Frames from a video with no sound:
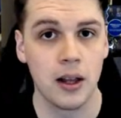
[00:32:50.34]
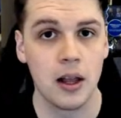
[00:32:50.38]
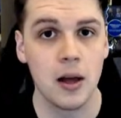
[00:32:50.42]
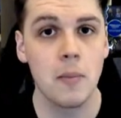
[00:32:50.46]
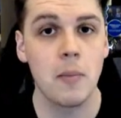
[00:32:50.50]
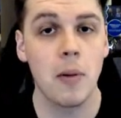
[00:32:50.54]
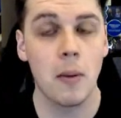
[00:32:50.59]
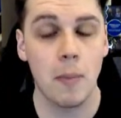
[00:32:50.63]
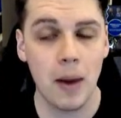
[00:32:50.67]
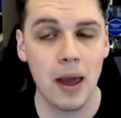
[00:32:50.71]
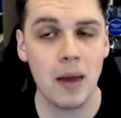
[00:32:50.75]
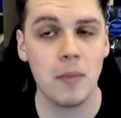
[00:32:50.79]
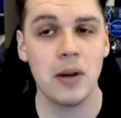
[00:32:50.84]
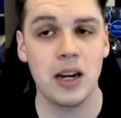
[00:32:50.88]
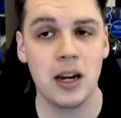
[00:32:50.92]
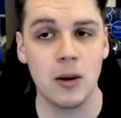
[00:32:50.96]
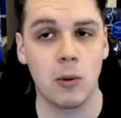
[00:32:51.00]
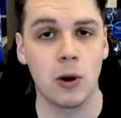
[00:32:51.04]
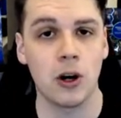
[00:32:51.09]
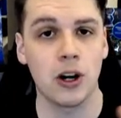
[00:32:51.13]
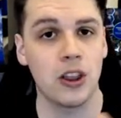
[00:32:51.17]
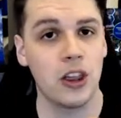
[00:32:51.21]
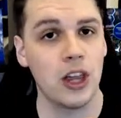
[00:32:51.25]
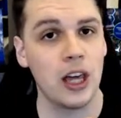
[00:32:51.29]
But maybe the
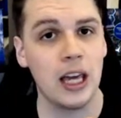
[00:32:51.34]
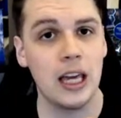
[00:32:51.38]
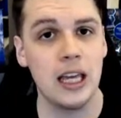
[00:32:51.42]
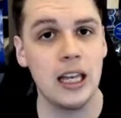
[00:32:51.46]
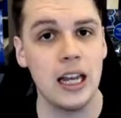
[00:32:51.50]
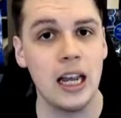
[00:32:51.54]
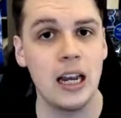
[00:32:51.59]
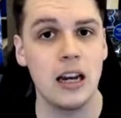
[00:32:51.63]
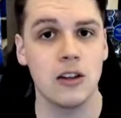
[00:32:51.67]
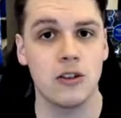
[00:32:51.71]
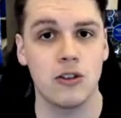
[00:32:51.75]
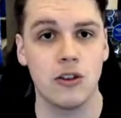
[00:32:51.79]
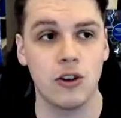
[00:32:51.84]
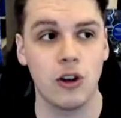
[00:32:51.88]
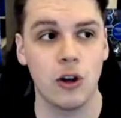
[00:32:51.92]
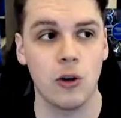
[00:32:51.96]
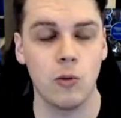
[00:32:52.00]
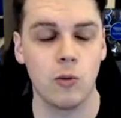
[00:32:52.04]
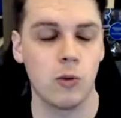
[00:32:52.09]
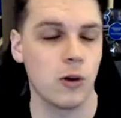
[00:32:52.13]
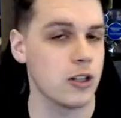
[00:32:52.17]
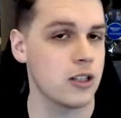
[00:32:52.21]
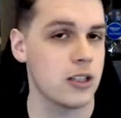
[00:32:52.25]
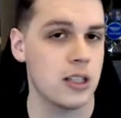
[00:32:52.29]
one thing he needed to do
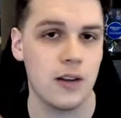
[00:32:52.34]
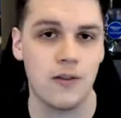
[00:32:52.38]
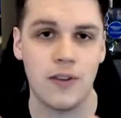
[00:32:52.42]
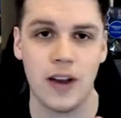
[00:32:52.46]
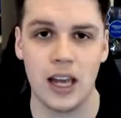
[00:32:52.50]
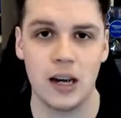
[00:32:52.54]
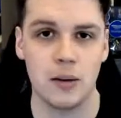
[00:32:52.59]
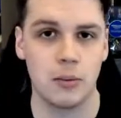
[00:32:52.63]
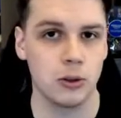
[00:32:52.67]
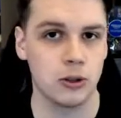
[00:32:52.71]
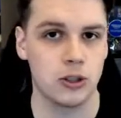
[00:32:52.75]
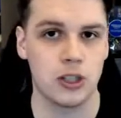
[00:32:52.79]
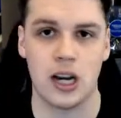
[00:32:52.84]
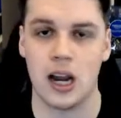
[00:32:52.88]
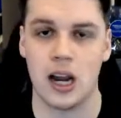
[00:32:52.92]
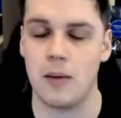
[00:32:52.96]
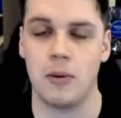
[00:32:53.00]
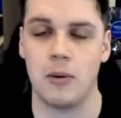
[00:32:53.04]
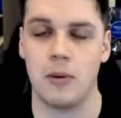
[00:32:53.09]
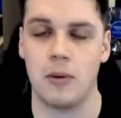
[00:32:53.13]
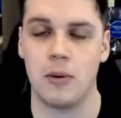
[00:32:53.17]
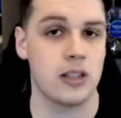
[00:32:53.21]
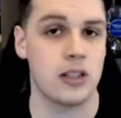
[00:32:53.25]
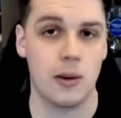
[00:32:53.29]
wasn't available today
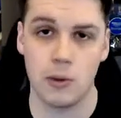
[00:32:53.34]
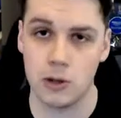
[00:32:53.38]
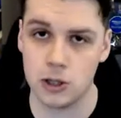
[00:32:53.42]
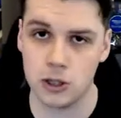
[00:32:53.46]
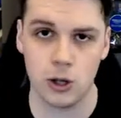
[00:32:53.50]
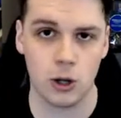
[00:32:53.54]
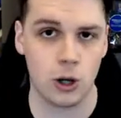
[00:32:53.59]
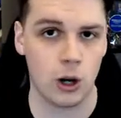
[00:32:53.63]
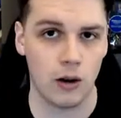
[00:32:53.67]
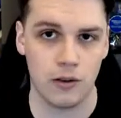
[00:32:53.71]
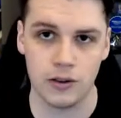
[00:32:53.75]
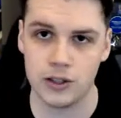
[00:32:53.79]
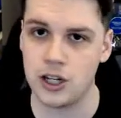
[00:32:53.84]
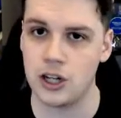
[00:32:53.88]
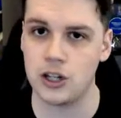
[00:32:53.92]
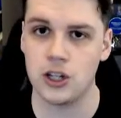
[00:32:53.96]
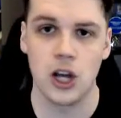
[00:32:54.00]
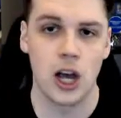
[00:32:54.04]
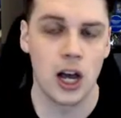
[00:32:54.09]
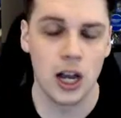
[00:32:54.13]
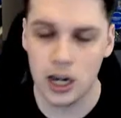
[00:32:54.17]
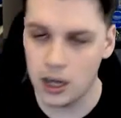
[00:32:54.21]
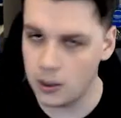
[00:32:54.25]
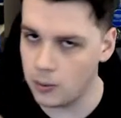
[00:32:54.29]
because there was no Kovacic,
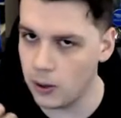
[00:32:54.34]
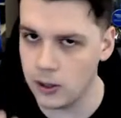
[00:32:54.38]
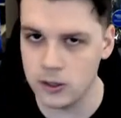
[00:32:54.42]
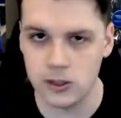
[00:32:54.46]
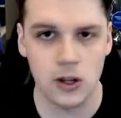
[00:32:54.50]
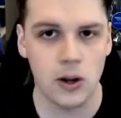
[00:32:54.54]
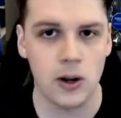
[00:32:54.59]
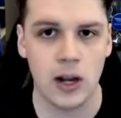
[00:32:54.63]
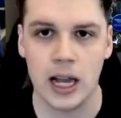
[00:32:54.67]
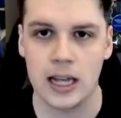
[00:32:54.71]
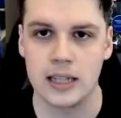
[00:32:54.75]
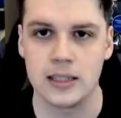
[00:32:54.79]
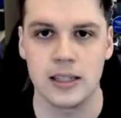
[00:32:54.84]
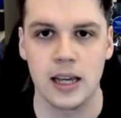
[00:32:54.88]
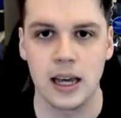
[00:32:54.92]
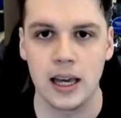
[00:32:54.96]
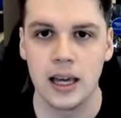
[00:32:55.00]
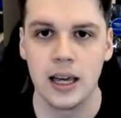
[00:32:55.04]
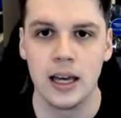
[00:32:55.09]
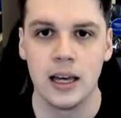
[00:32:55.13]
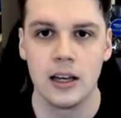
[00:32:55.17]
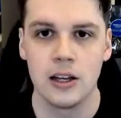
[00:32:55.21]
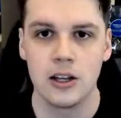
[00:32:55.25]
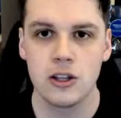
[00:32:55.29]
there was no Kante.
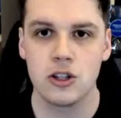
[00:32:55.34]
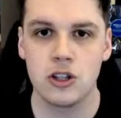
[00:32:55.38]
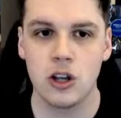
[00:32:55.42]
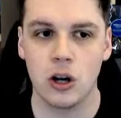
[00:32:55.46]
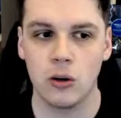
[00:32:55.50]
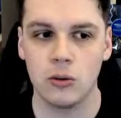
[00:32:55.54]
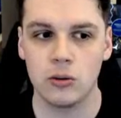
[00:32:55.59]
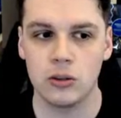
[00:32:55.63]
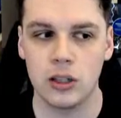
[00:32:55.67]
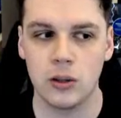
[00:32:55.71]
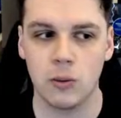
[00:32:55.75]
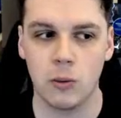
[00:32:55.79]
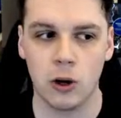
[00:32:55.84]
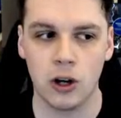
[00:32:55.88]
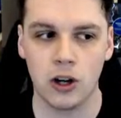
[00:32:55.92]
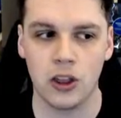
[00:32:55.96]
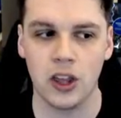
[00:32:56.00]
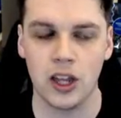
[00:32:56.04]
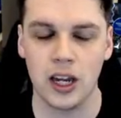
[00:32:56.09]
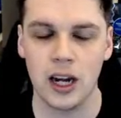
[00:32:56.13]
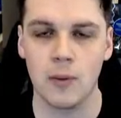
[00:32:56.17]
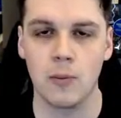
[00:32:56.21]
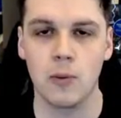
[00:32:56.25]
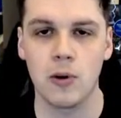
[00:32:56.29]
So the one
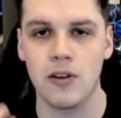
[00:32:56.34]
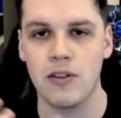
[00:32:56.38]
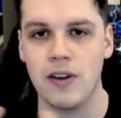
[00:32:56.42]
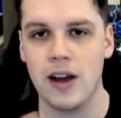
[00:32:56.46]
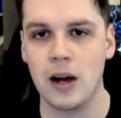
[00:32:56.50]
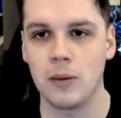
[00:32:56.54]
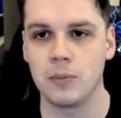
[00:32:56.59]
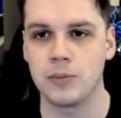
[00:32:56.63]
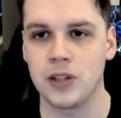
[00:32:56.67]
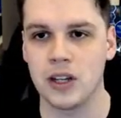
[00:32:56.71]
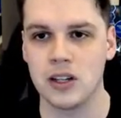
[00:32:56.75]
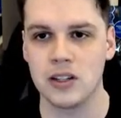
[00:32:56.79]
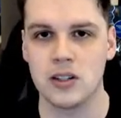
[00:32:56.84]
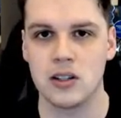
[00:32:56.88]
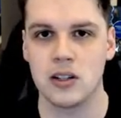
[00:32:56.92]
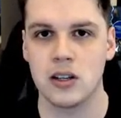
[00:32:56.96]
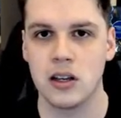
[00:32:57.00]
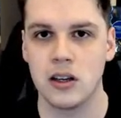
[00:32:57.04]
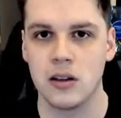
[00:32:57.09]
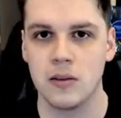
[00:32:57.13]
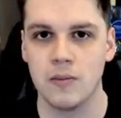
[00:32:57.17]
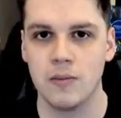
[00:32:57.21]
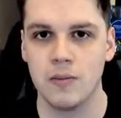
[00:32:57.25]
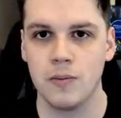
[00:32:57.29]
thing that would have helped us
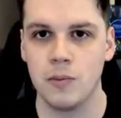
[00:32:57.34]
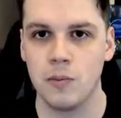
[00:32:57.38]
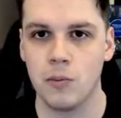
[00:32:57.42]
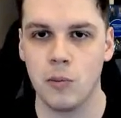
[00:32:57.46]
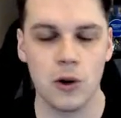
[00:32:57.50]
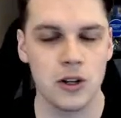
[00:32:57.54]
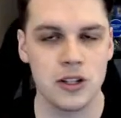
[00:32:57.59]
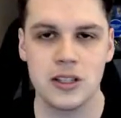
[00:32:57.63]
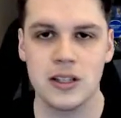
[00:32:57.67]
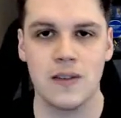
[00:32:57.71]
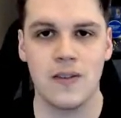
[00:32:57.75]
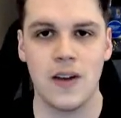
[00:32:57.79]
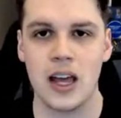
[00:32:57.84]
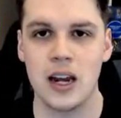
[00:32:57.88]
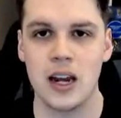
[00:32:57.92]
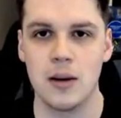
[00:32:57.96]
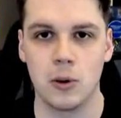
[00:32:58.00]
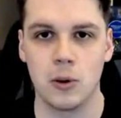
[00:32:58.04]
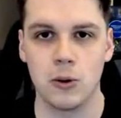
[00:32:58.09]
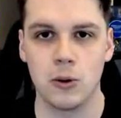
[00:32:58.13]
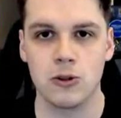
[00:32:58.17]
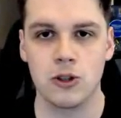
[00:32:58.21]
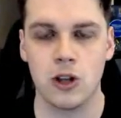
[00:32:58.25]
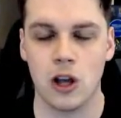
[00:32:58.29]
wasn't
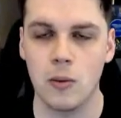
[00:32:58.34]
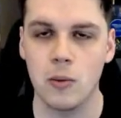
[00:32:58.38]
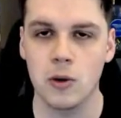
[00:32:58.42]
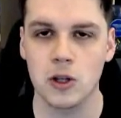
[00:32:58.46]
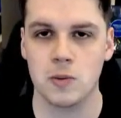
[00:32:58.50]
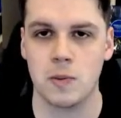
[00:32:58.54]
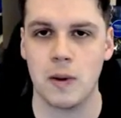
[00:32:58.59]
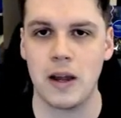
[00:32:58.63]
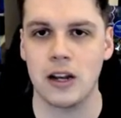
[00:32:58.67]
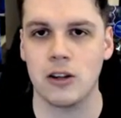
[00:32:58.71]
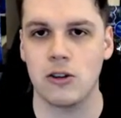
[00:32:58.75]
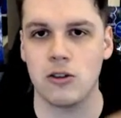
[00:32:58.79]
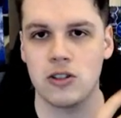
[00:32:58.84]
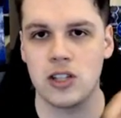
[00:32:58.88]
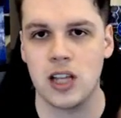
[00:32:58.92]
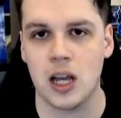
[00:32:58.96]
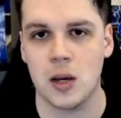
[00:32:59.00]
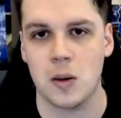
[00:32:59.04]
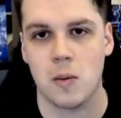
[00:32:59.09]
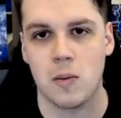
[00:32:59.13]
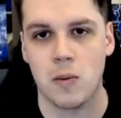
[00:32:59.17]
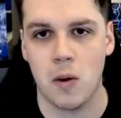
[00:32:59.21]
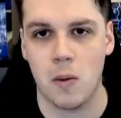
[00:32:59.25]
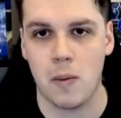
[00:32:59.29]
available. So it was better to stick
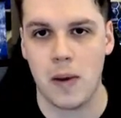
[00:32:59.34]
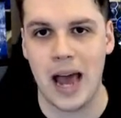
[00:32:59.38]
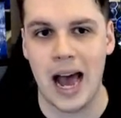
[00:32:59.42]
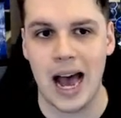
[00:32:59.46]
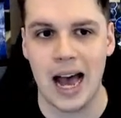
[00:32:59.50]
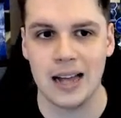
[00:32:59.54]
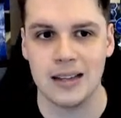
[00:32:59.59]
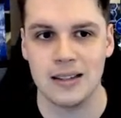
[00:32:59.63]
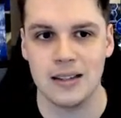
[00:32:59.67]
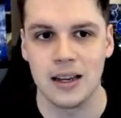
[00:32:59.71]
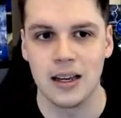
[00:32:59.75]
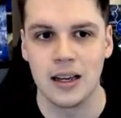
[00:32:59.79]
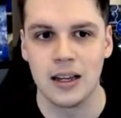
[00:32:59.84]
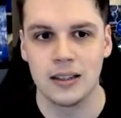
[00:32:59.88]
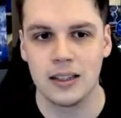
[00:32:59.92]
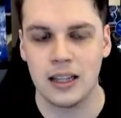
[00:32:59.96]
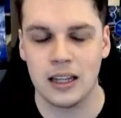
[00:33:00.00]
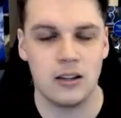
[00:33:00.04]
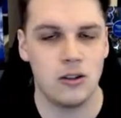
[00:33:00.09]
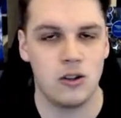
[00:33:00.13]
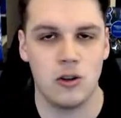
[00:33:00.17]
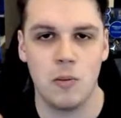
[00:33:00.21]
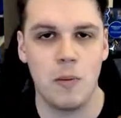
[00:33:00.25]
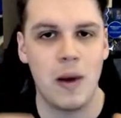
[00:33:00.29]
with what we had
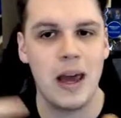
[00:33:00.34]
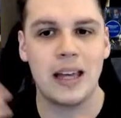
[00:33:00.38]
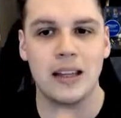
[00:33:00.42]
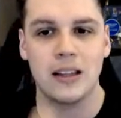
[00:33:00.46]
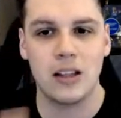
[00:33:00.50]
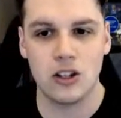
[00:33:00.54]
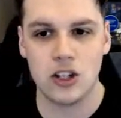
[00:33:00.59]
than to make the